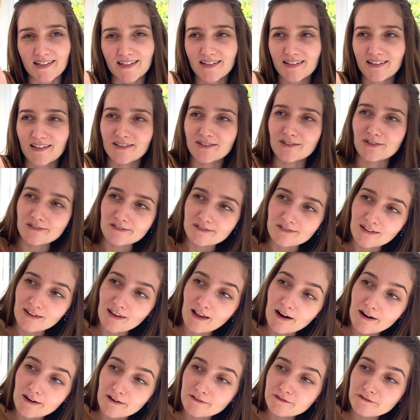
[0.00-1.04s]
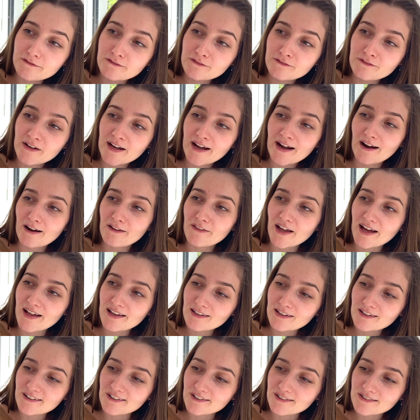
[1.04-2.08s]
and I don't love how that
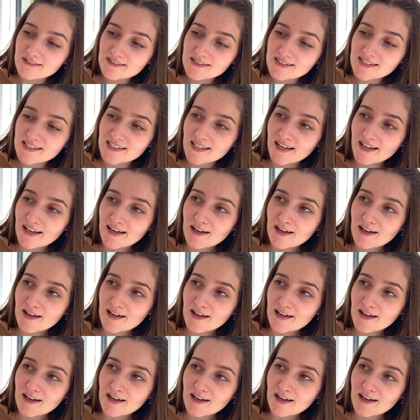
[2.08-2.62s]
looks,